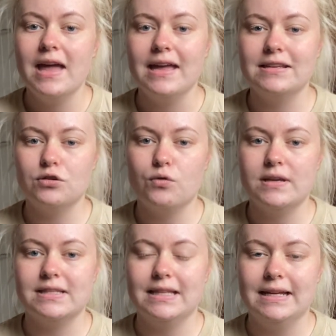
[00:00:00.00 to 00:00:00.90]
It is
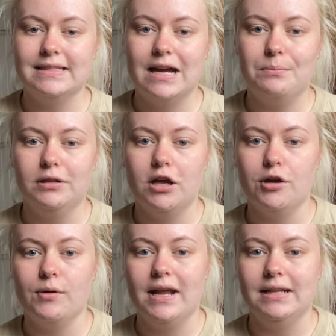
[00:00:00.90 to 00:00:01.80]
always linked down
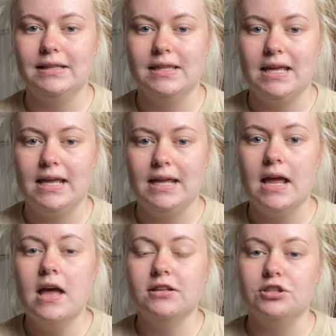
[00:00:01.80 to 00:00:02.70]
below in the
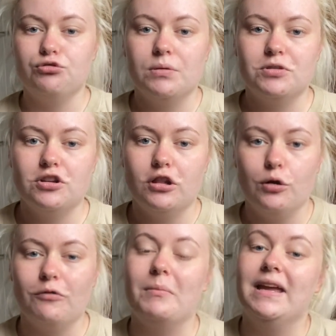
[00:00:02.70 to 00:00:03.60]
description
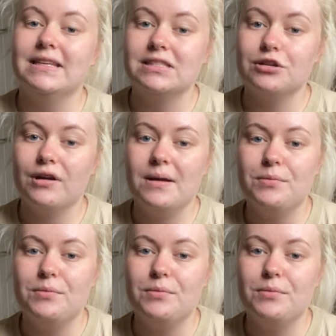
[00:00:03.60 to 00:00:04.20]
along with my Instagram,